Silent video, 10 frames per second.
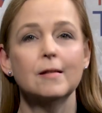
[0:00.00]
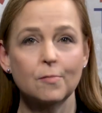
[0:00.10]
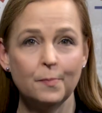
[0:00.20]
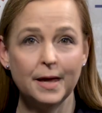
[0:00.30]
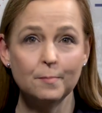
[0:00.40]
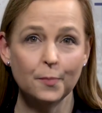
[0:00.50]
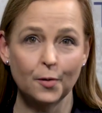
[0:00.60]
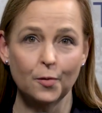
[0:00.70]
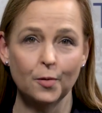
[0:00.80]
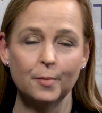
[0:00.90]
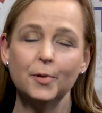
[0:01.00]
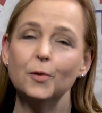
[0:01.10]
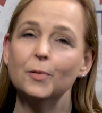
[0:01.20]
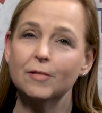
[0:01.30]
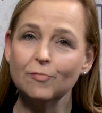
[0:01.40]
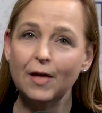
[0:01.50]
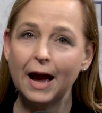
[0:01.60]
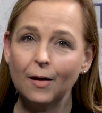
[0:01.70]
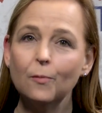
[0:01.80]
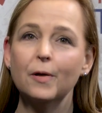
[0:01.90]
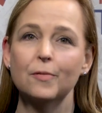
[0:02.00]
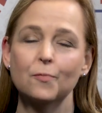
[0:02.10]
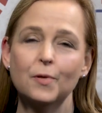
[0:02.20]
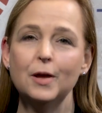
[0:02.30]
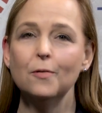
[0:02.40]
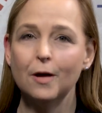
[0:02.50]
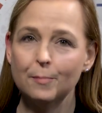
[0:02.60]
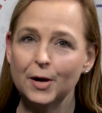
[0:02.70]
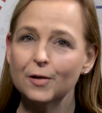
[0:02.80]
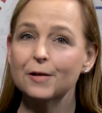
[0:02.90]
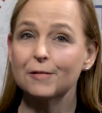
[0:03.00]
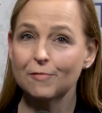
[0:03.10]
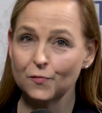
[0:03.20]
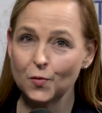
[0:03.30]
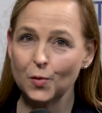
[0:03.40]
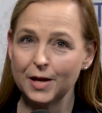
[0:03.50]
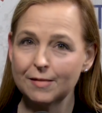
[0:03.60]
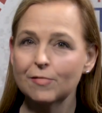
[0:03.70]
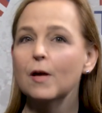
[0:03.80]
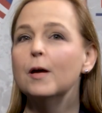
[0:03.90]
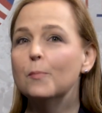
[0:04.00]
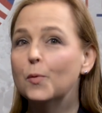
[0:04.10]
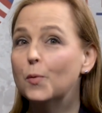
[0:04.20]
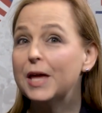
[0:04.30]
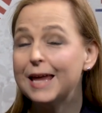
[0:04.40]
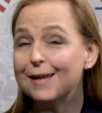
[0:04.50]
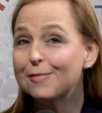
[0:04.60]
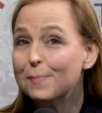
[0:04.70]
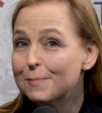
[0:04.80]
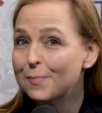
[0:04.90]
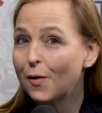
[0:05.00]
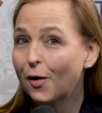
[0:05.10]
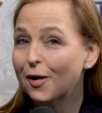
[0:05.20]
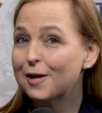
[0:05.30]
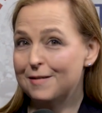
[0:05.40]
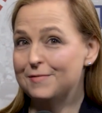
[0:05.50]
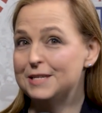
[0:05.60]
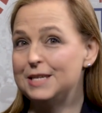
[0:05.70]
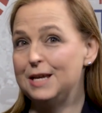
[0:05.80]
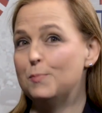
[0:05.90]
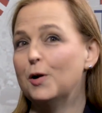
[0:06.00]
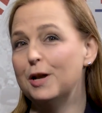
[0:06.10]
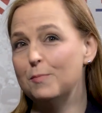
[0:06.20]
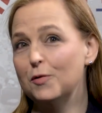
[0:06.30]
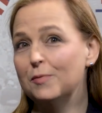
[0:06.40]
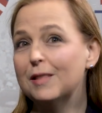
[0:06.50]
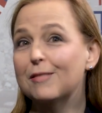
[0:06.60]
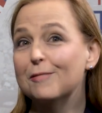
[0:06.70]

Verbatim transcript: It's Ben Bergquam, who is now with Real America's Voice, but he's been part of the Tea Party movement